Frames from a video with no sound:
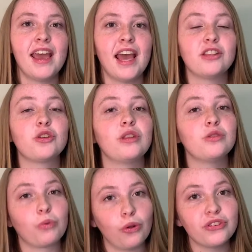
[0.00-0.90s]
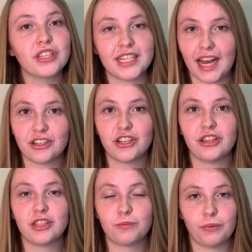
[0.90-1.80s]
And so these rollers attached to the
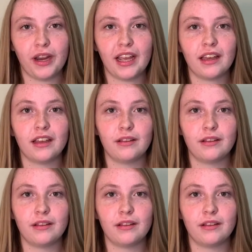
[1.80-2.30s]
spring